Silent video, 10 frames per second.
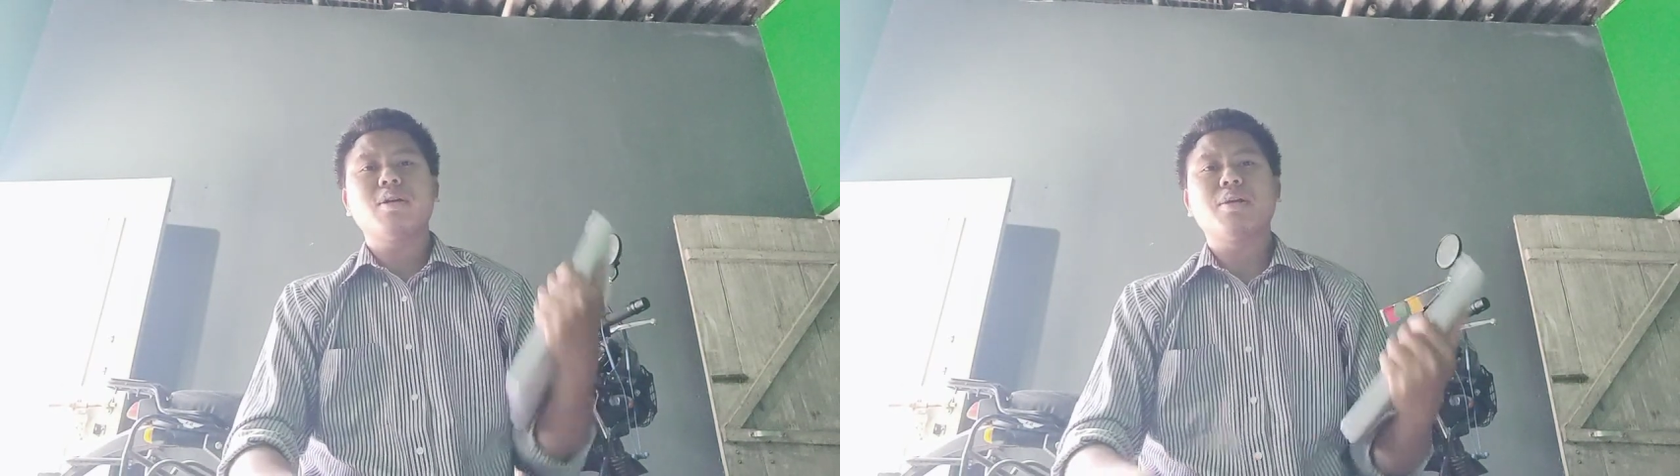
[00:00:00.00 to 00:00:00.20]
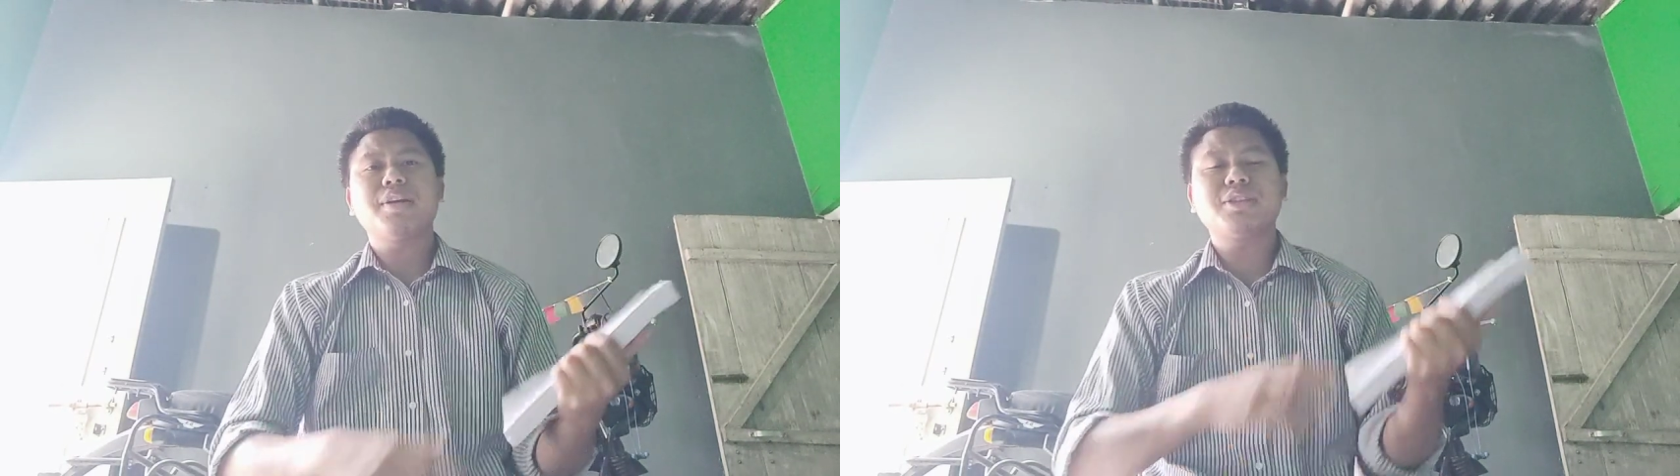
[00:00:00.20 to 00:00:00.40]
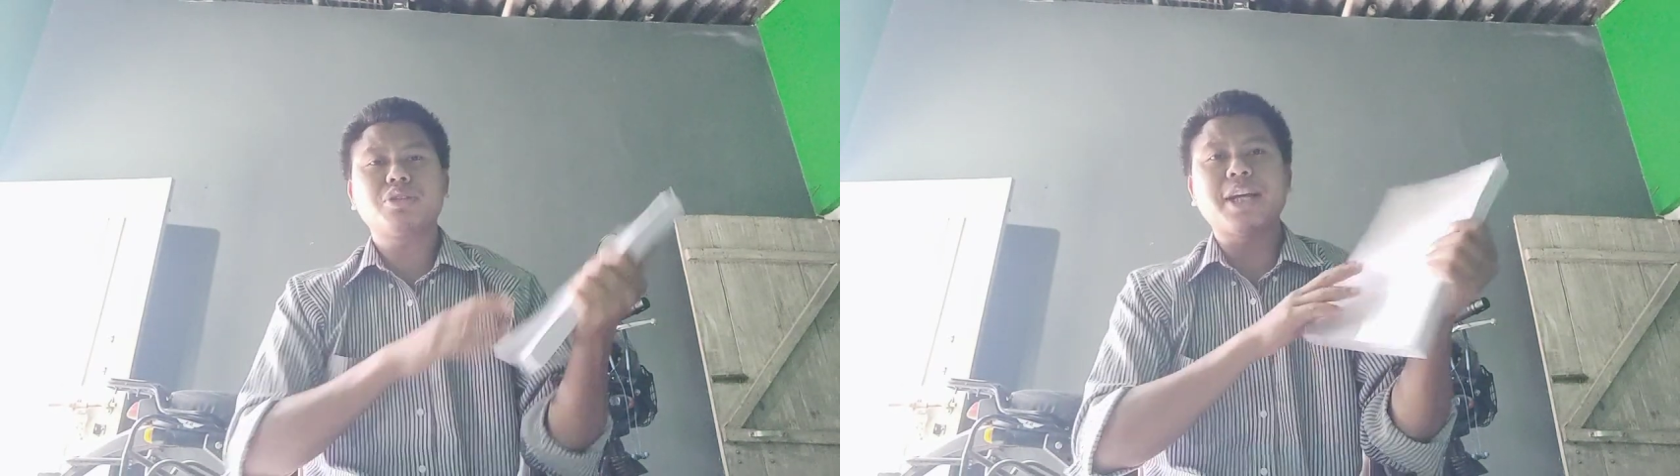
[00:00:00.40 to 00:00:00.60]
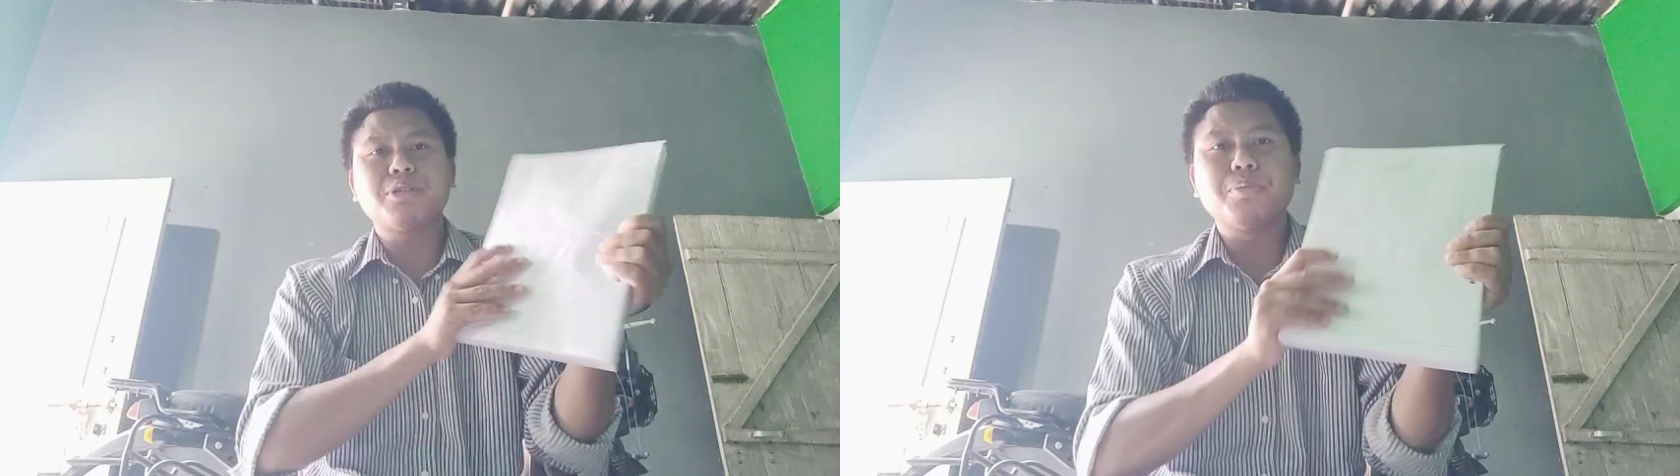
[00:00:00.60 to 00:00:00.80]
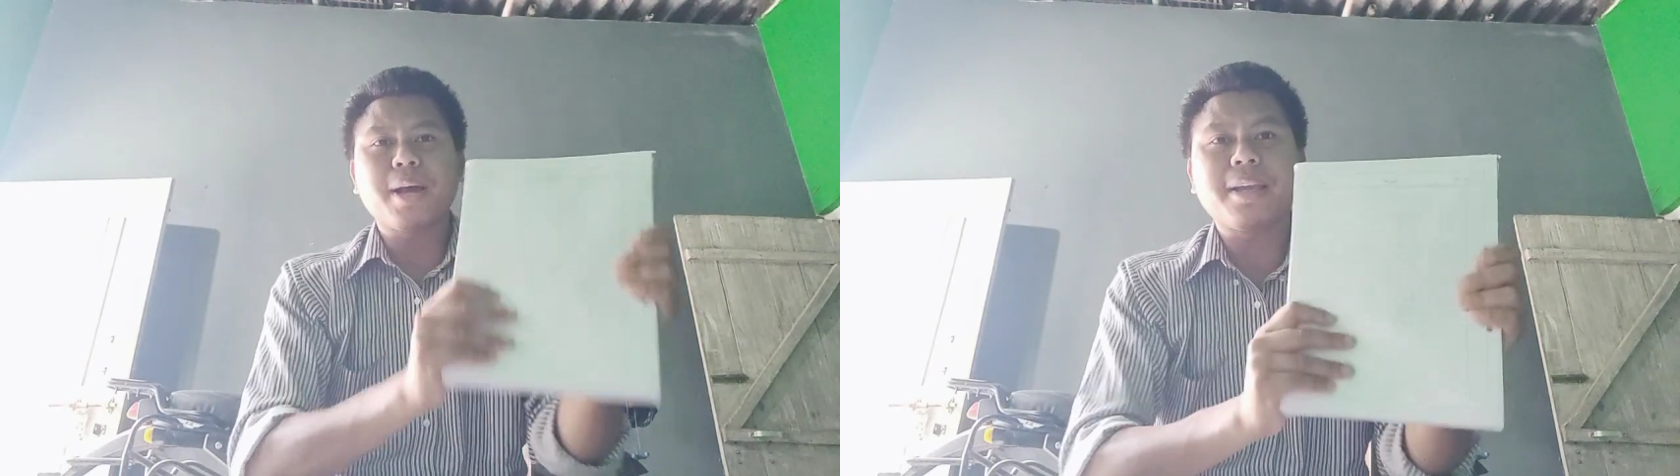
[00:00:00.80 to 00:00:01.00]
always
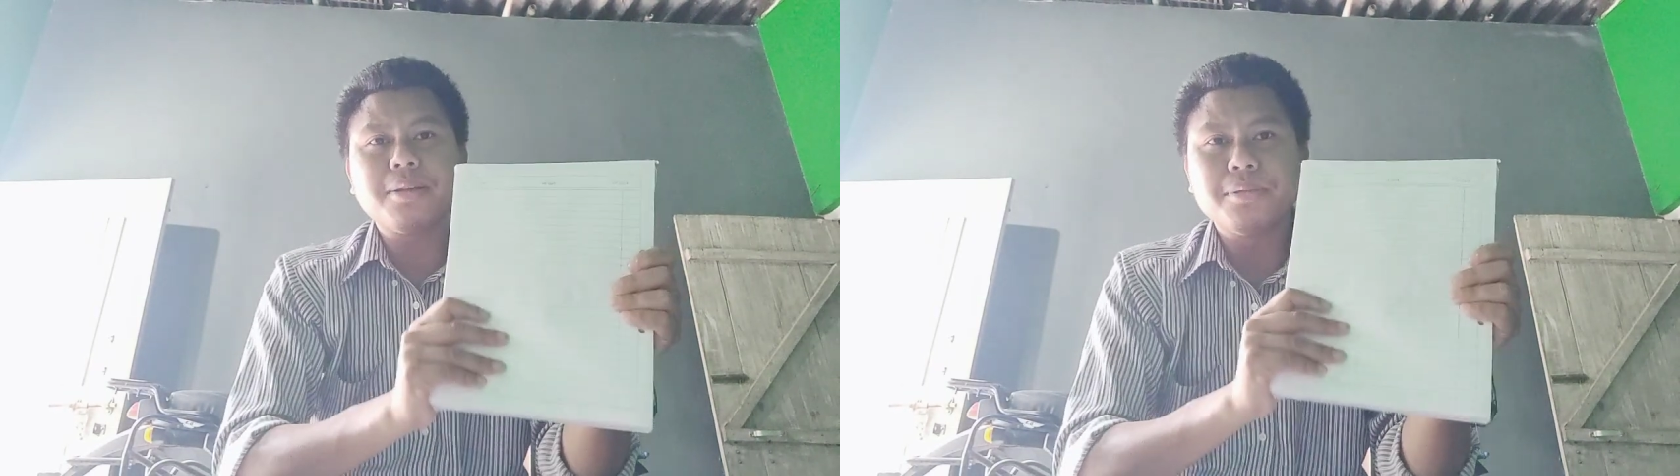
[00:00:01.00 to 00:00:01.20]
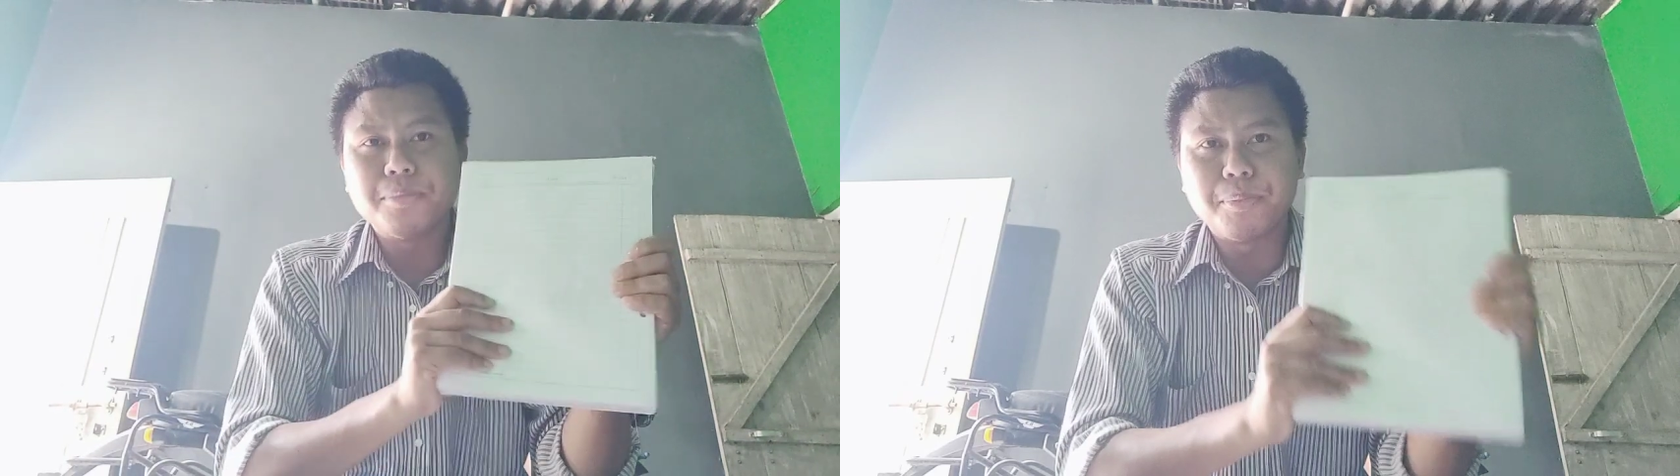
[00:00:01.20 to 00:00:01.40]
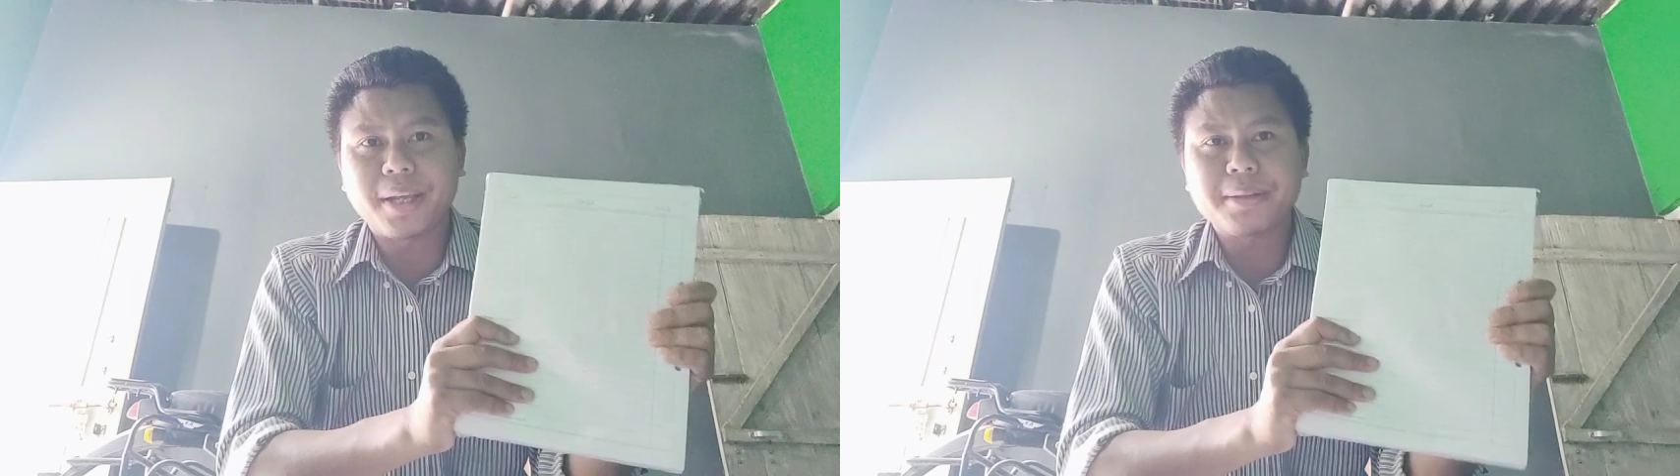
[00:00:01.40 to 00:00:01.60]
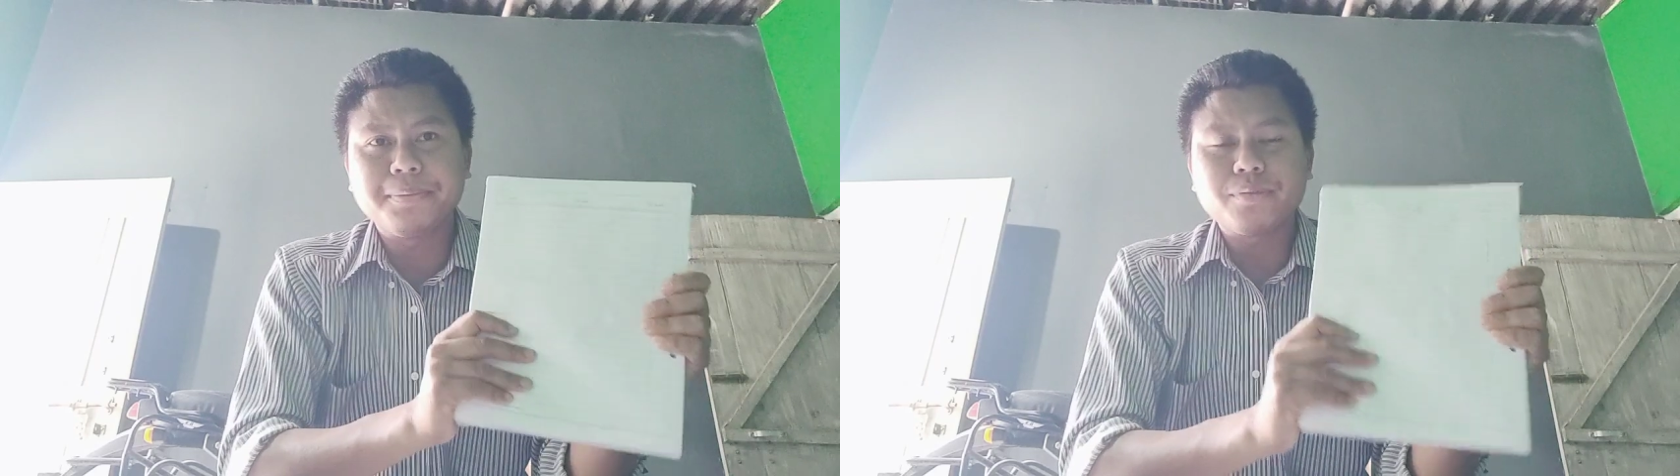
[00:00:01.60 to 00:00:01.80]
try to buy big.